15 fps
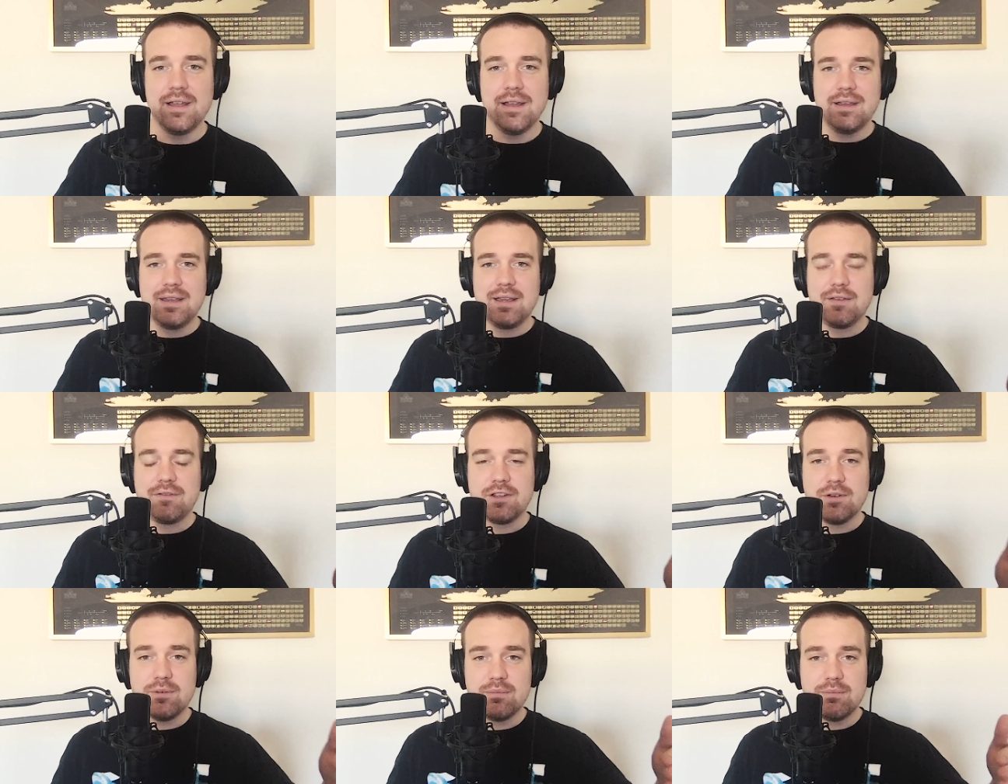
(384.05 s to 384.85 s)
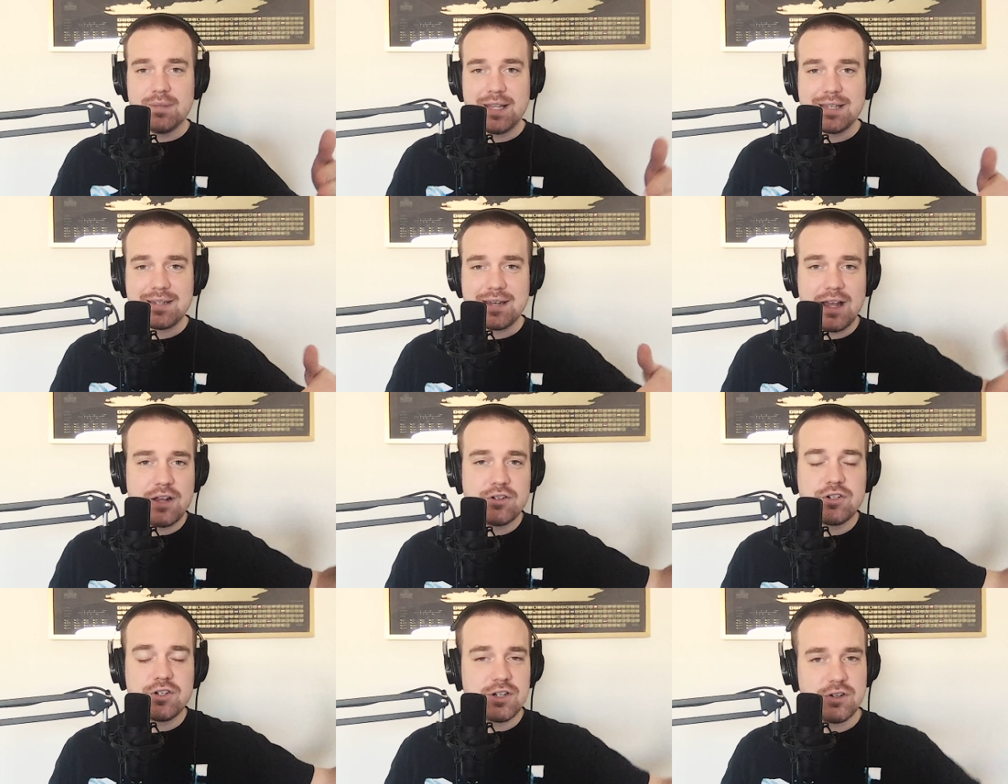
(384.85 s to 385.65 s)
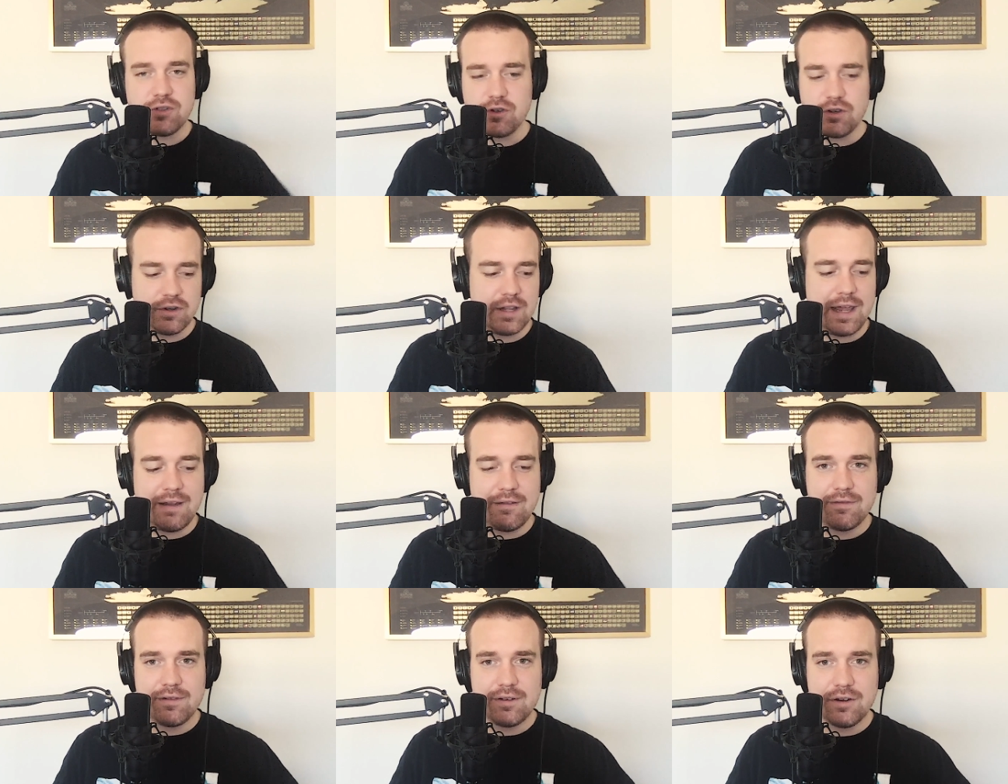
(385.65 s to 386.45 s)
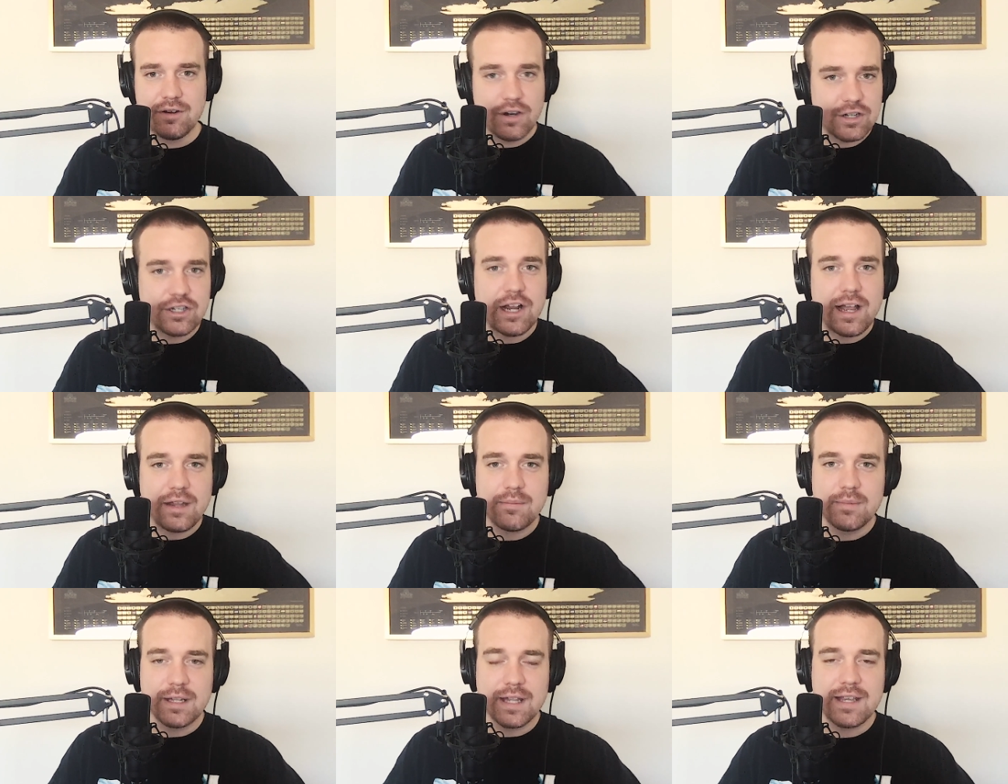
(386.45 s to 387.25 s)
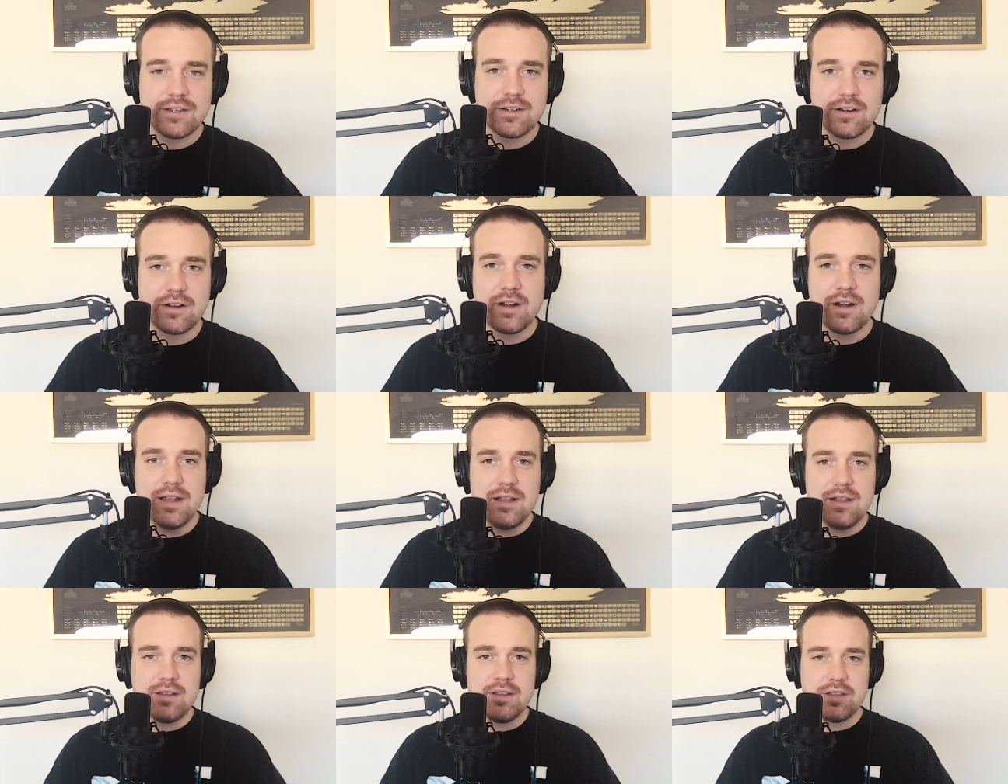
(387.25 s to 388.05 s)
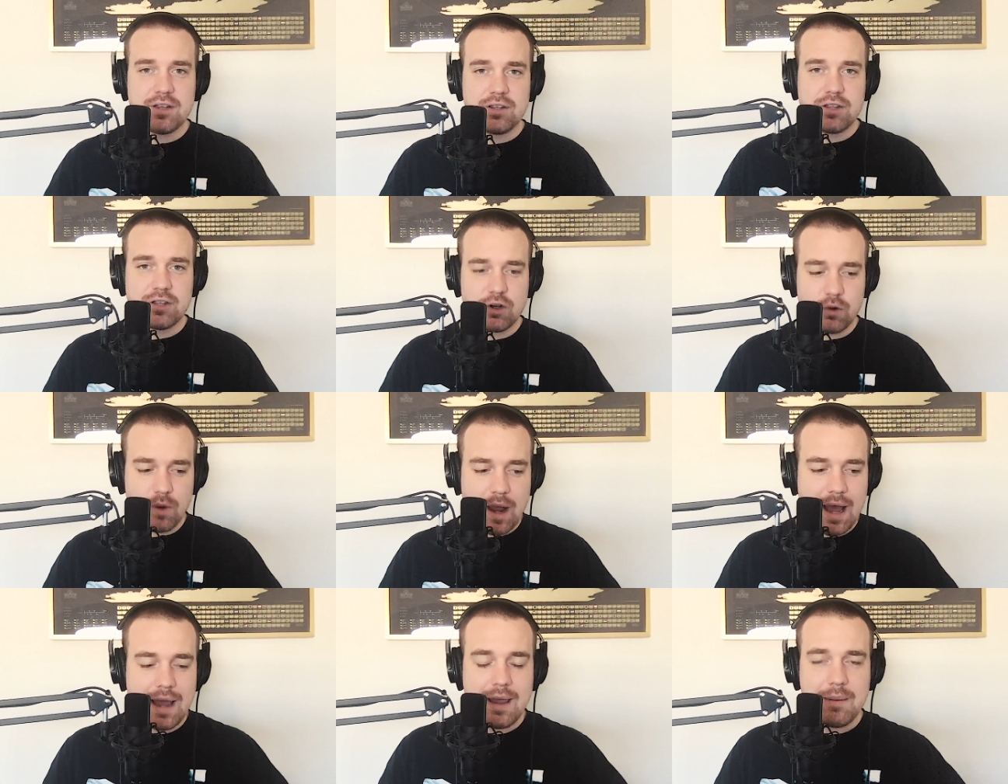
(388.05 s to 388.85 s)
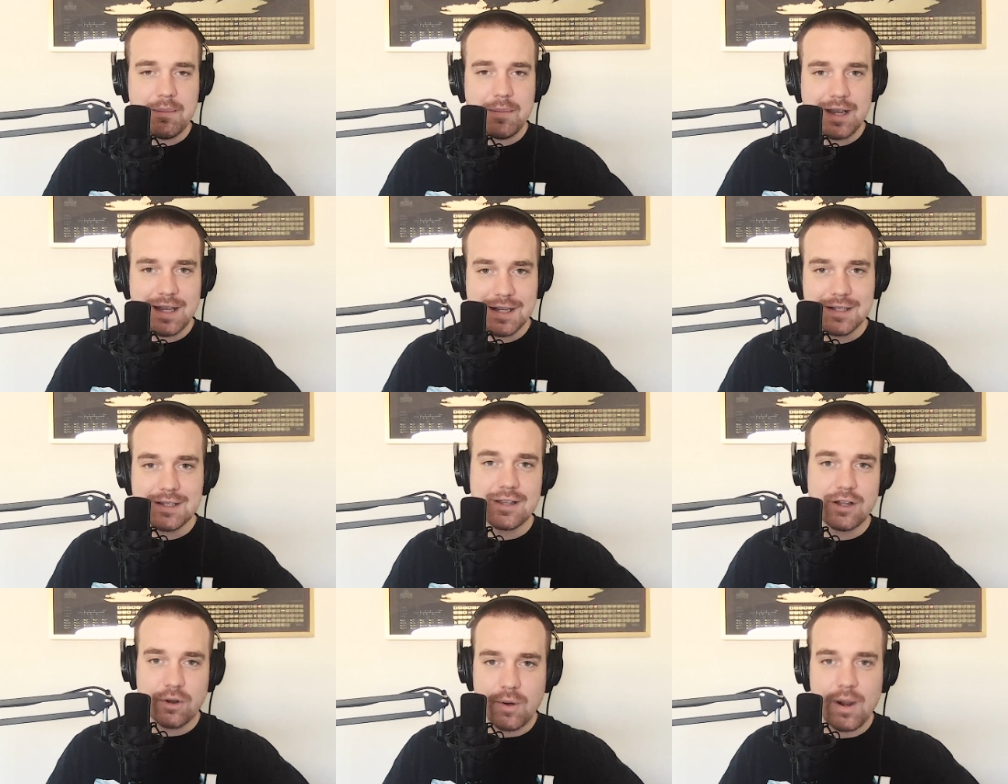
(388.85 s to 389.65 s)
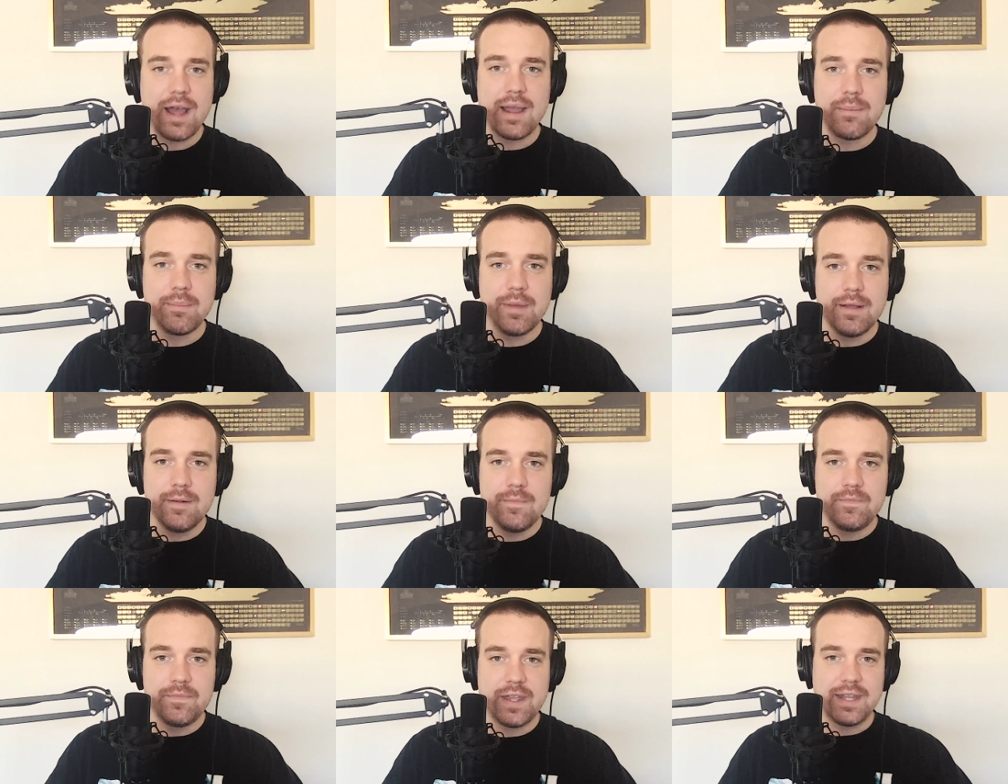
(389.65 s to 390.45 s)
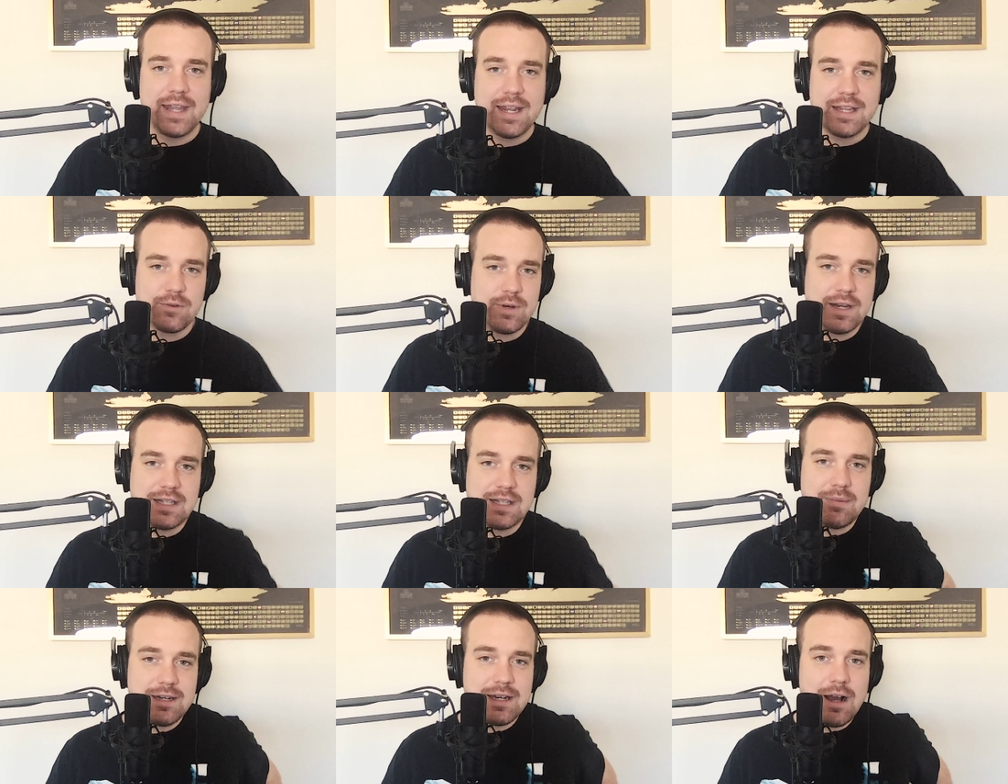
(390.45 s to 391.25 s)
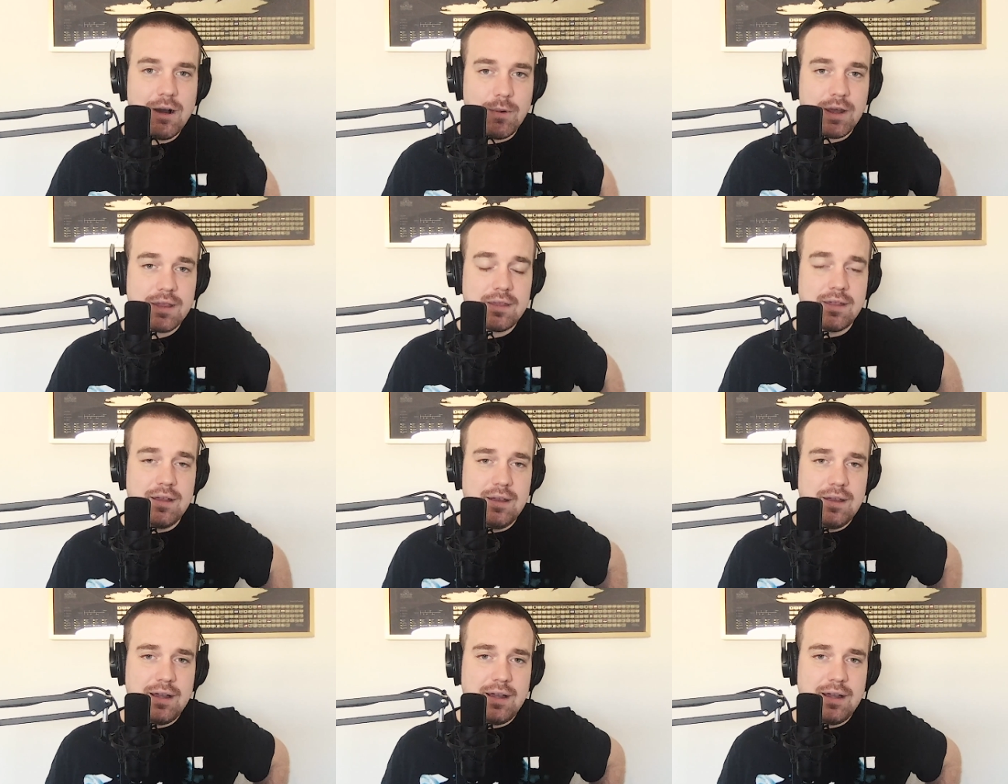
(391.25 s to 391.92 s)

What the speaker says: If you molest 100 children in your life, you're a child molester. The crime is the crime, and that's what needs to be dealt with.